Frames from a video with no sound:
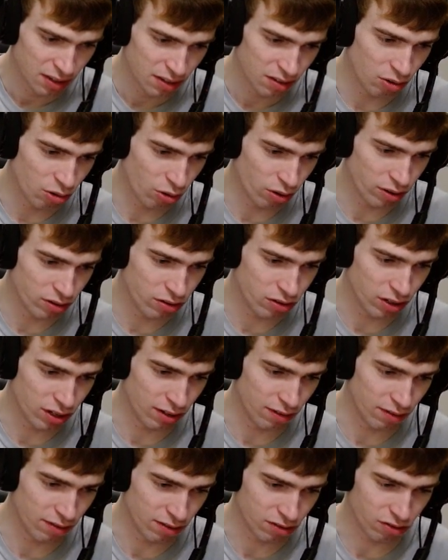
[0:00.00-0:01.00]
No
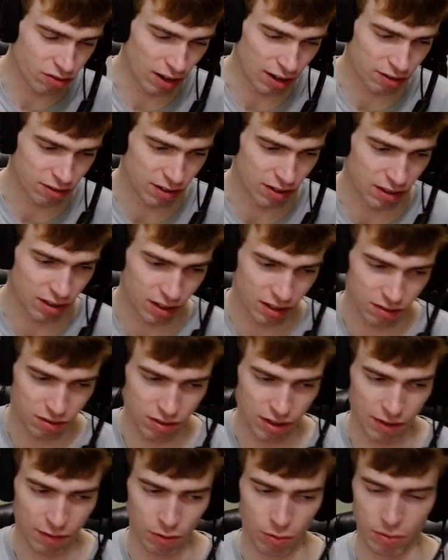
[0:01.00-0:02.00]
idea of the strats or anything.
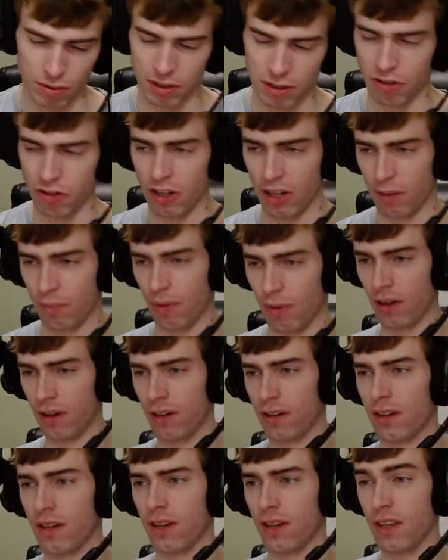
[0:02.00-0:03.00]
See everyone with the eject
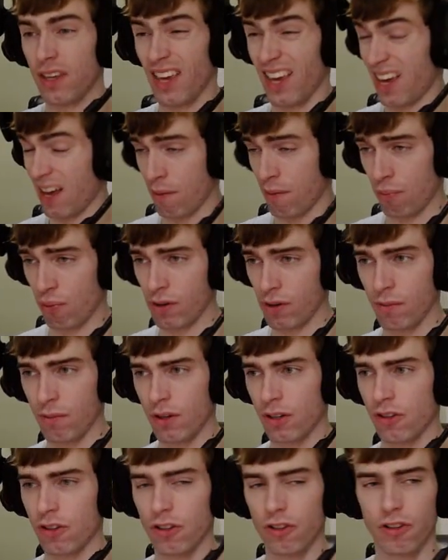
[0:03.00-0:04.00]
button. Yeah, pretty
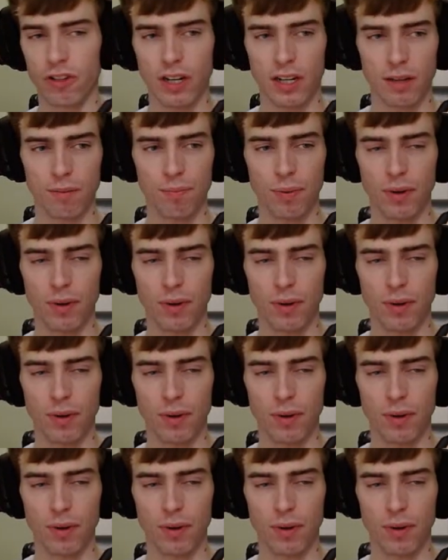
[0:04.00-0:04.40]
much eject